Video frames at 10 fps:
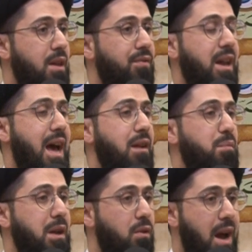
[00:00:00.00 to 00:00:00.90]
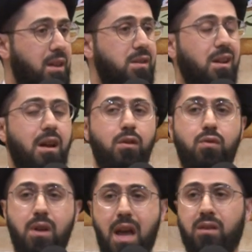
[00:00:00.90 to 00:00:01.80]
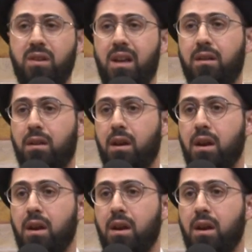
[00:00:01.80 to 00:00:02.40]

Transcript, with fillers: that had been erected and created